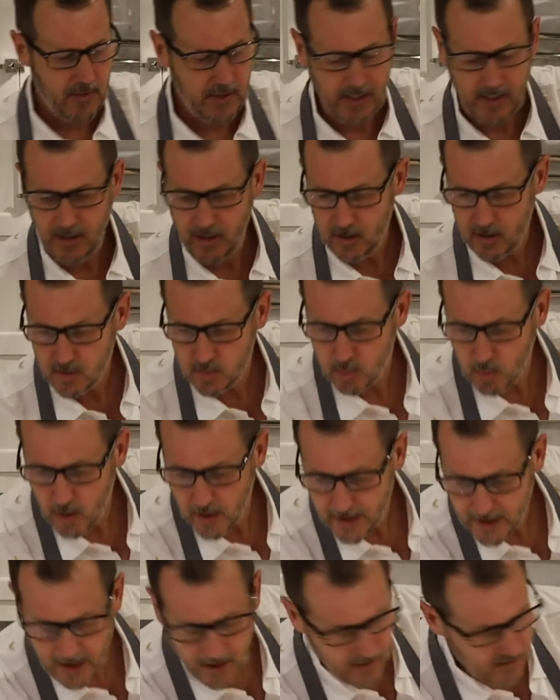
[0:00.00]
we're going to use
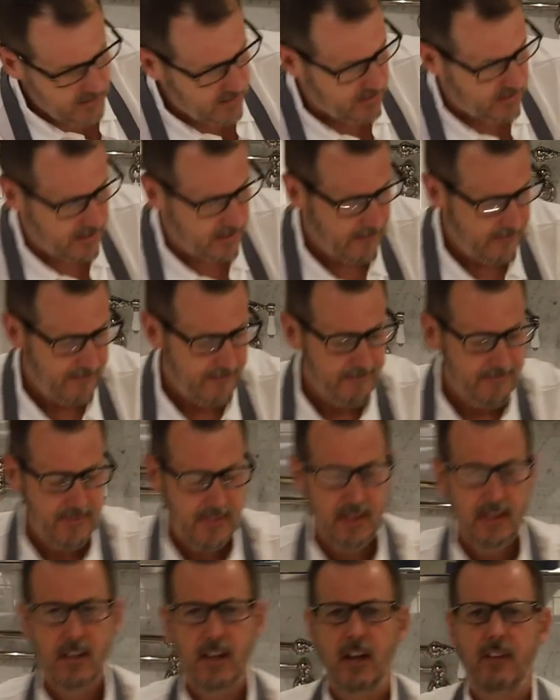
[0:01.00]
1 ounce
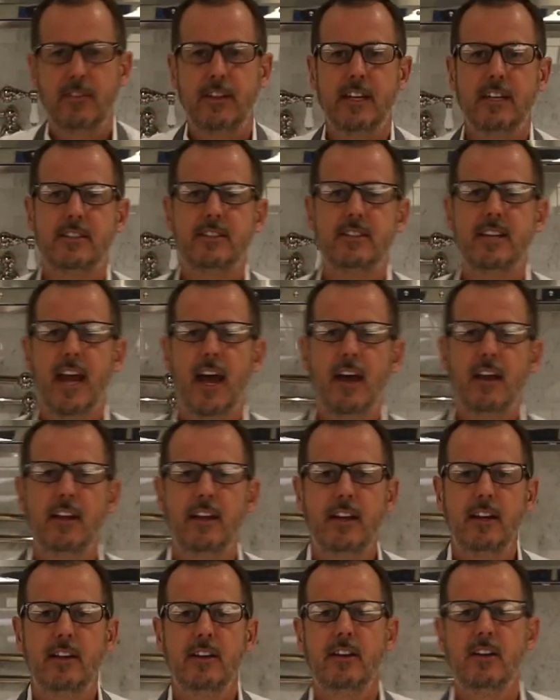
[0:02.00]
of the
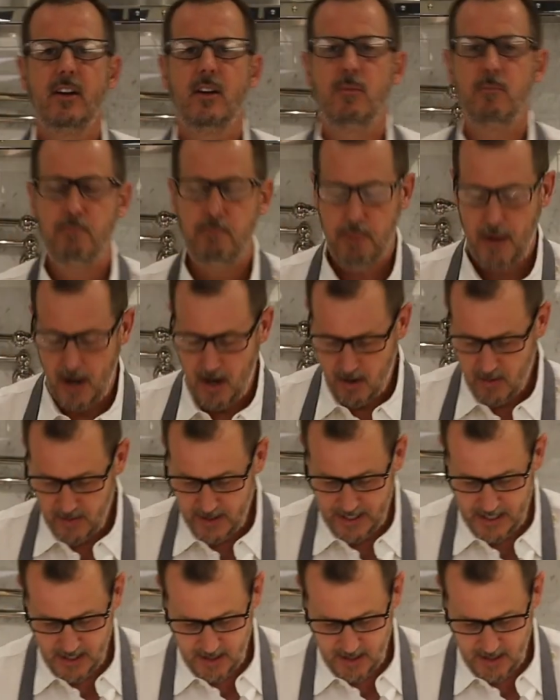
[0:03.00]
Italian Campari